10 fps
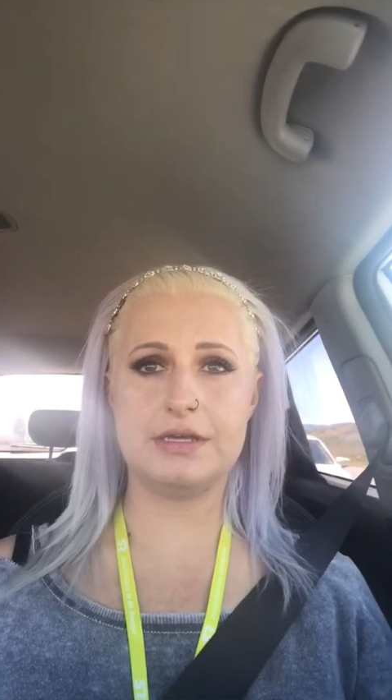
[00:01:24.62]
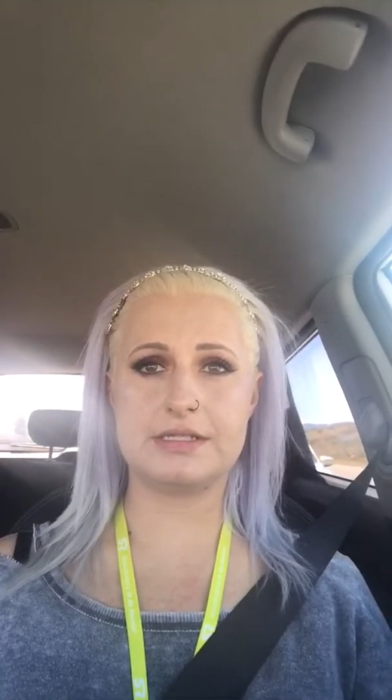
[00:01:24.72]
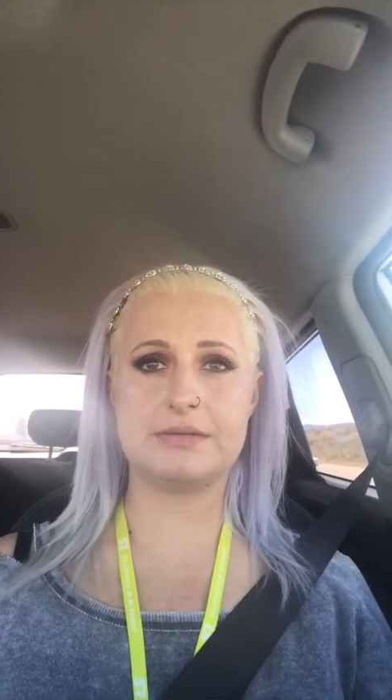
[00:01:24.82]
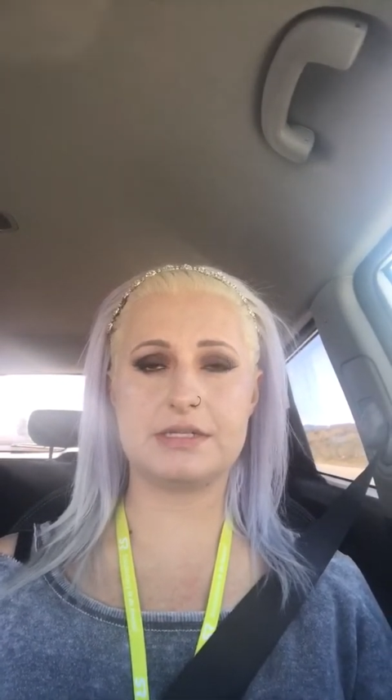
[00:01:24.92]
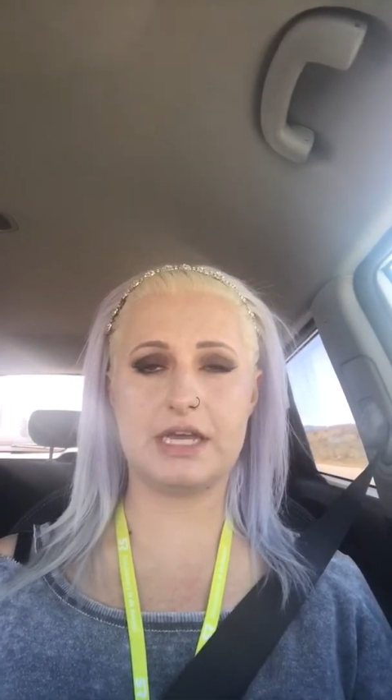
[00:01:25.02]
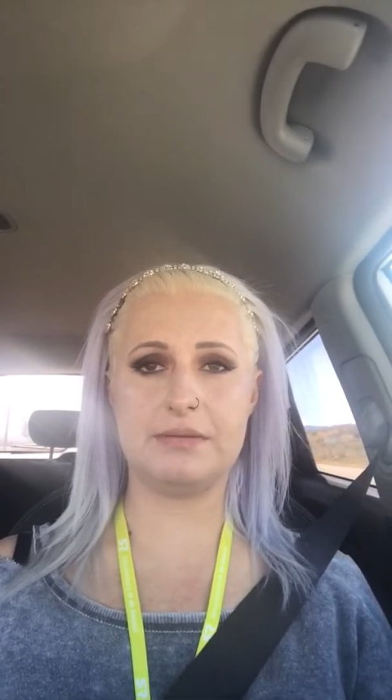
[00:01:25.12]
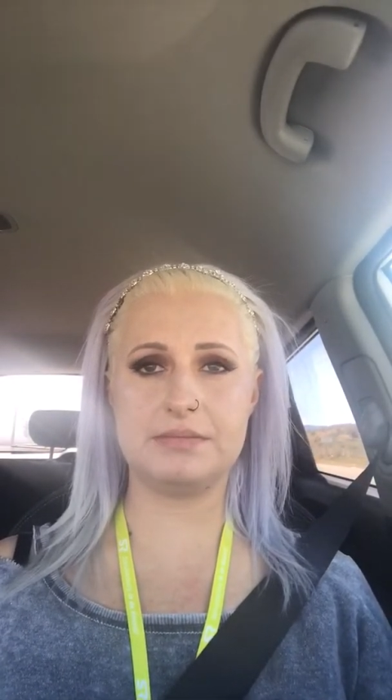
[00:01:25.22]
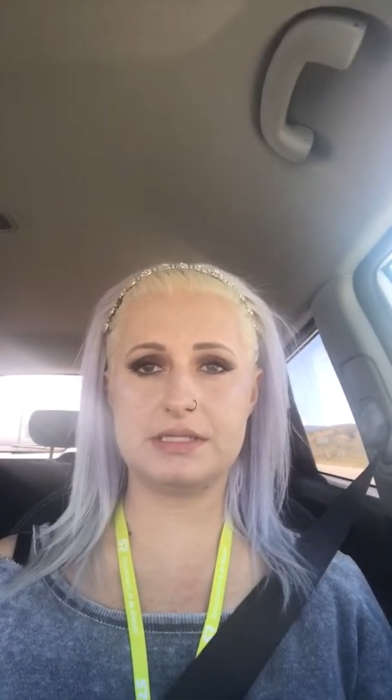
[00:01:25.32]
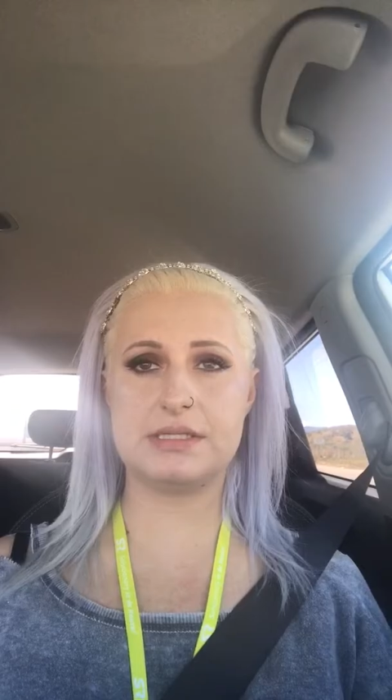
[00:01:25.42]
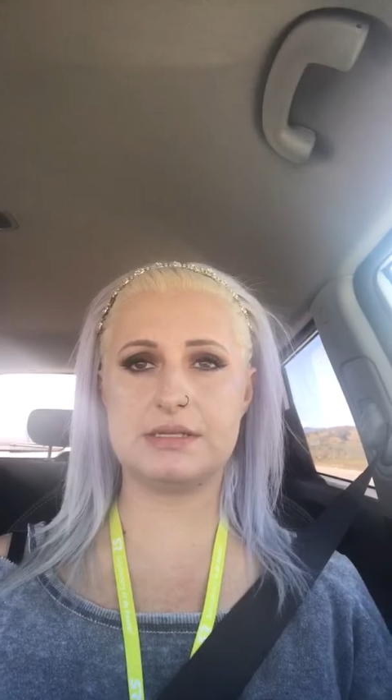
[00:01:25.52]

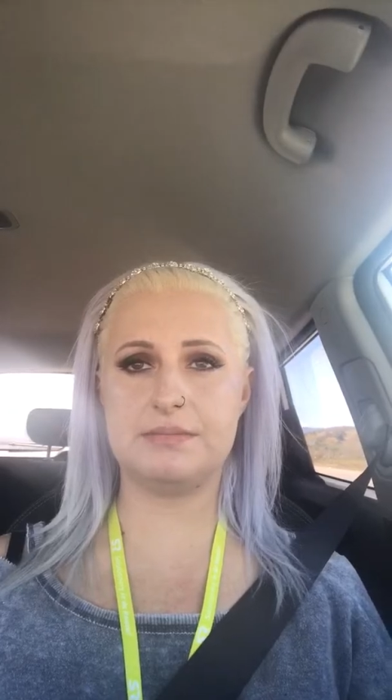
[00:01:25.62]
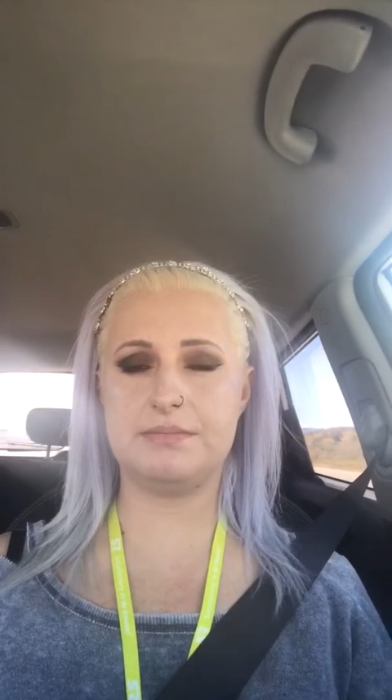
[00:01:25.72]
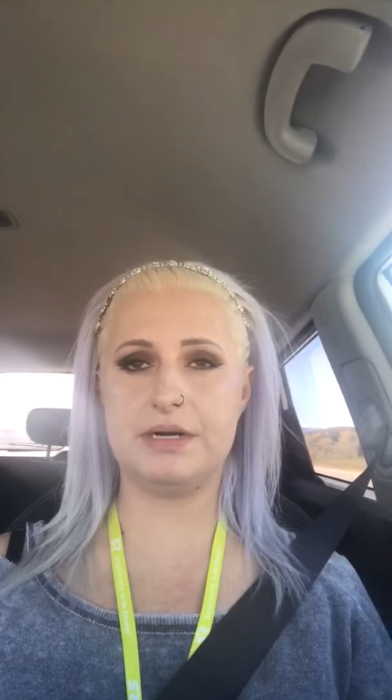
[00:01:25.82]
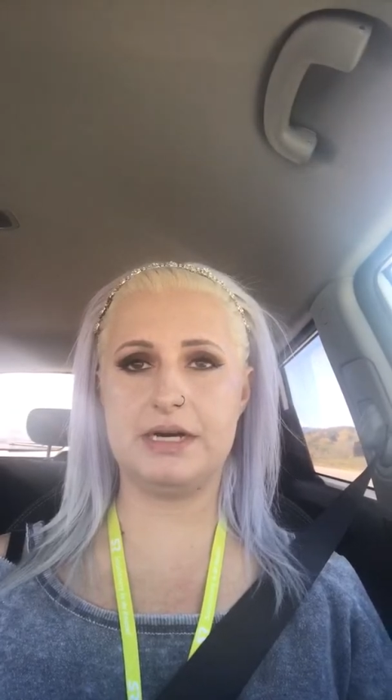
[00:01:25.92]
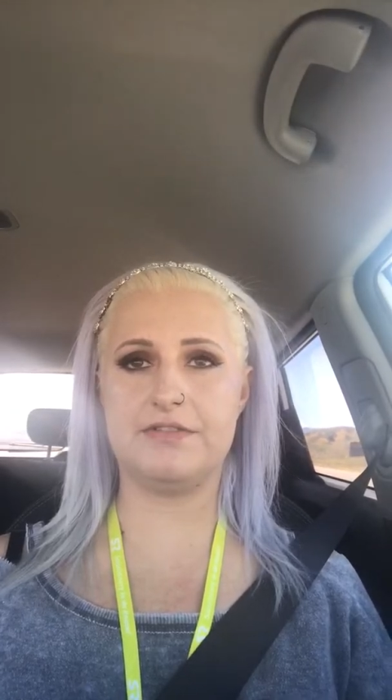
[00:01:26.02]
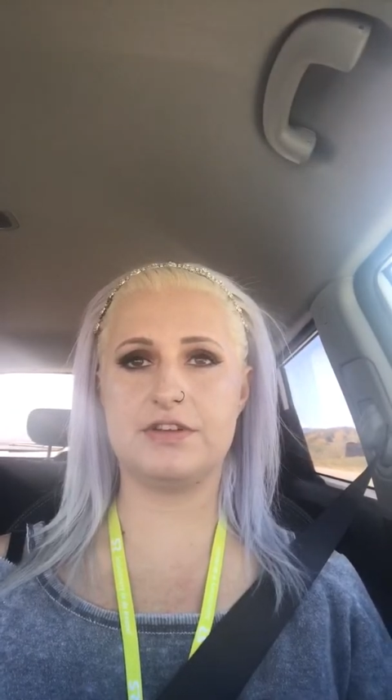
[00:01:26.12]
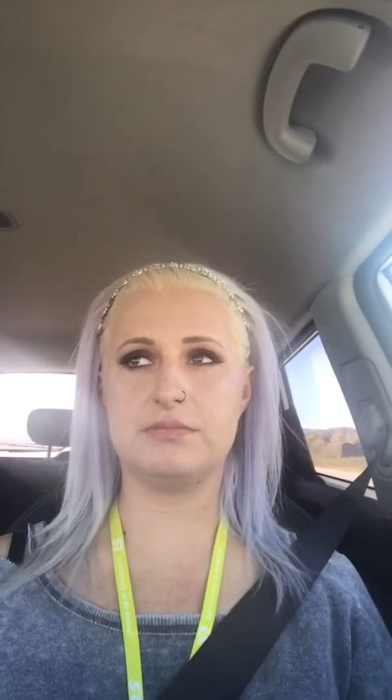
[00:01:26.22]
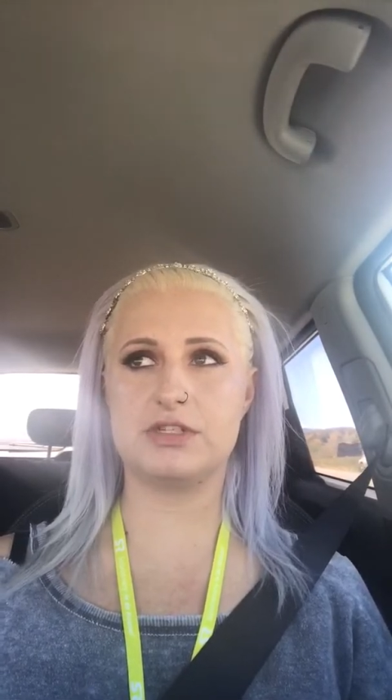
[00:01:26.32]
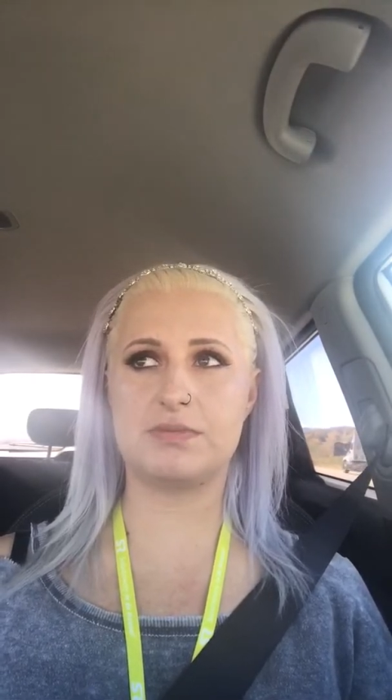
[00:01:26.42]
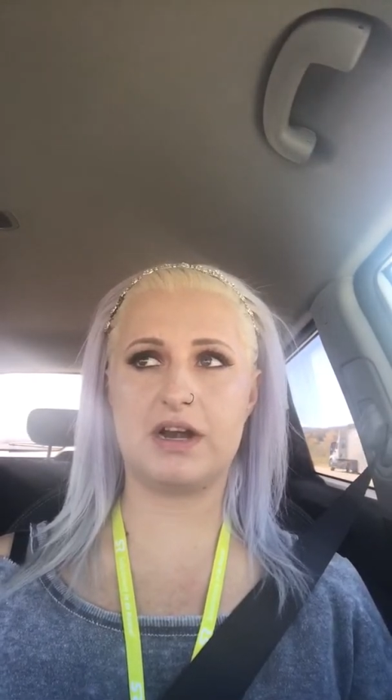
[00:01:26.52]
sometimes, but for the
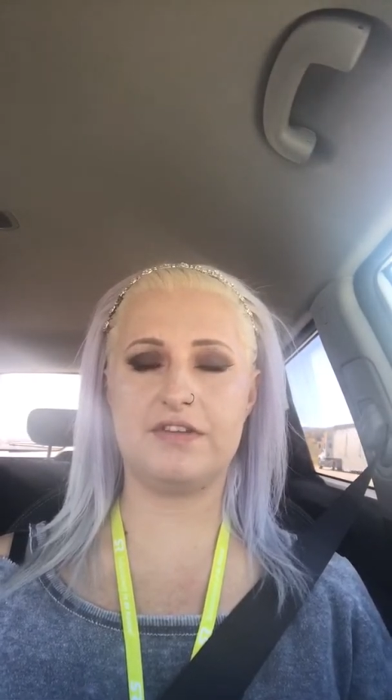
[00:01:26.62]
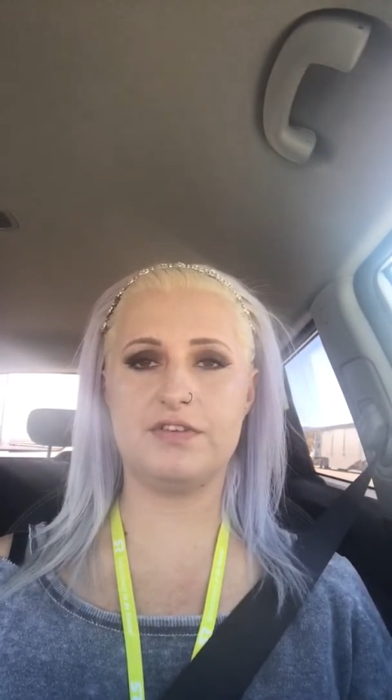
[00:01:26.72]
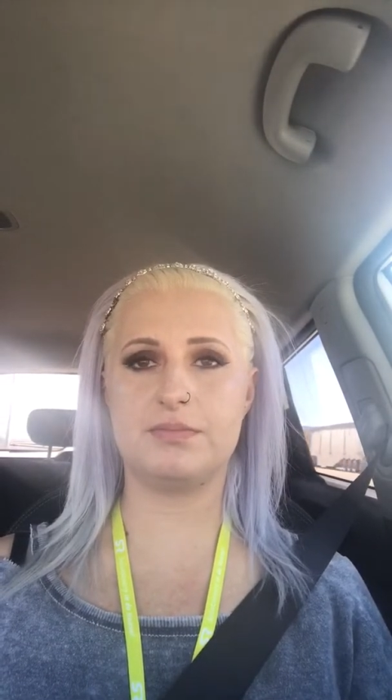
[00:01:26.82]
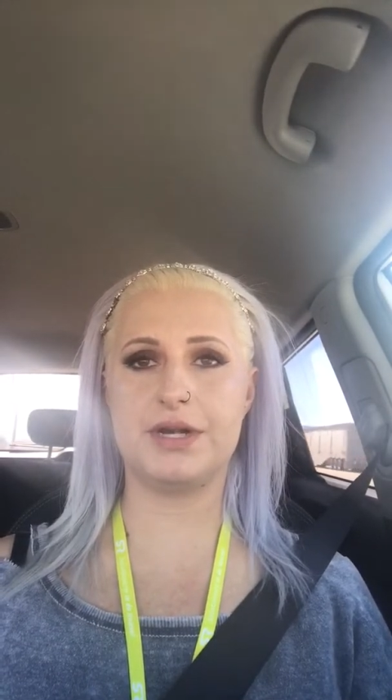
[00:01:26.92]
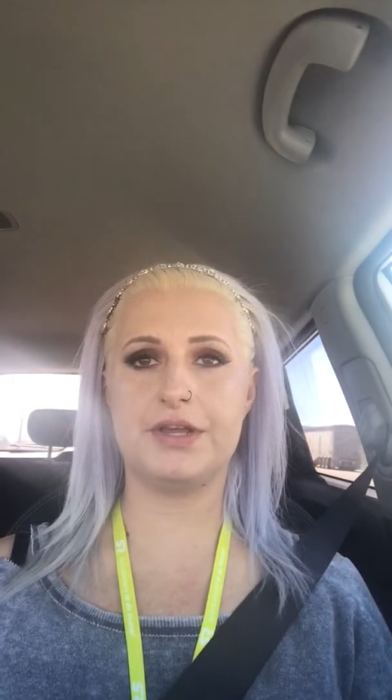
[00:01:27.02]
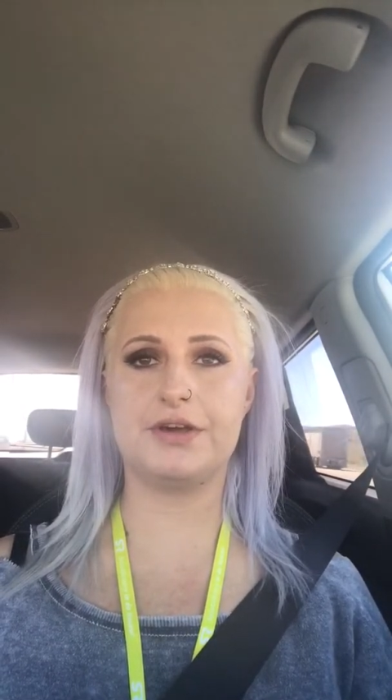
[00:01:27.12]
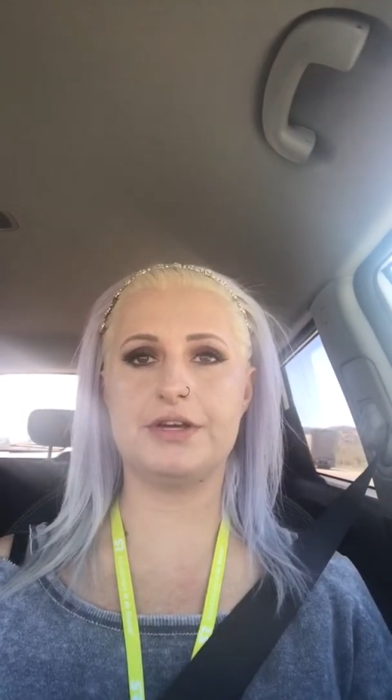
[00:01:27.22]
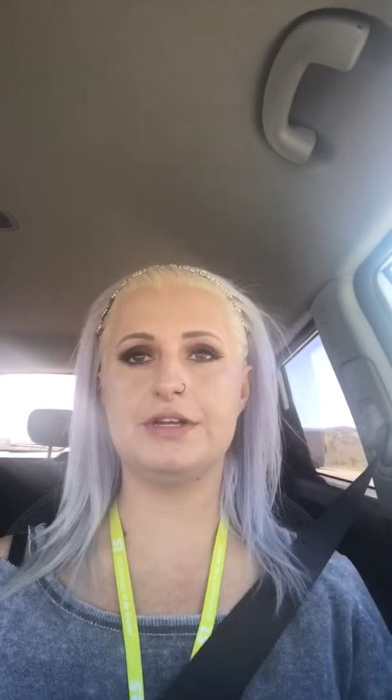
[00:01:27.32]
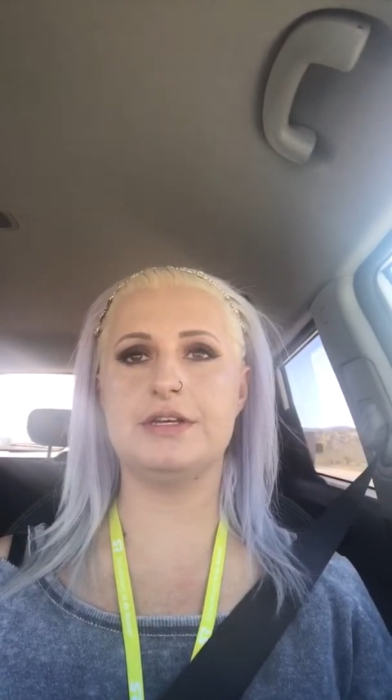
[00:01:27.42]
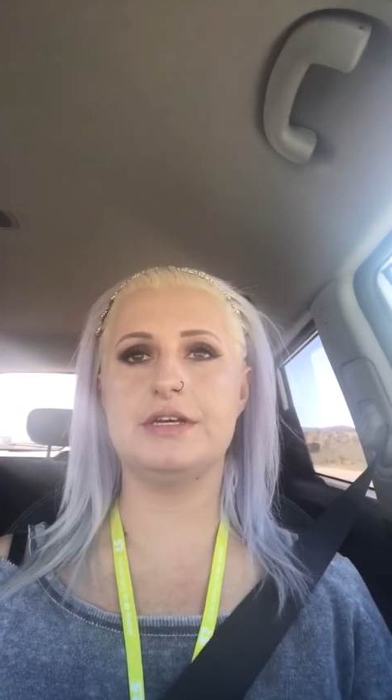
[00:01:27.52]
most part, I feel pretty
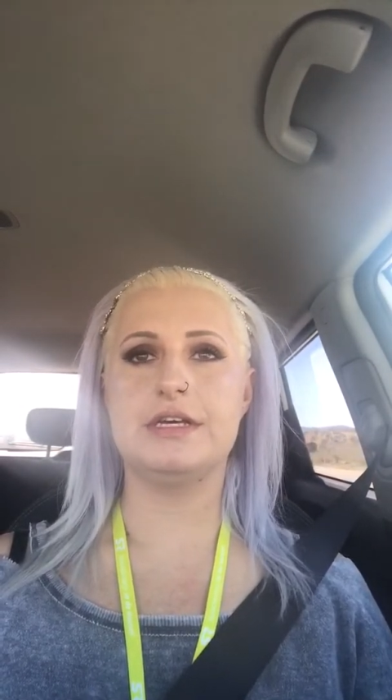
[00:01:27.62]
good.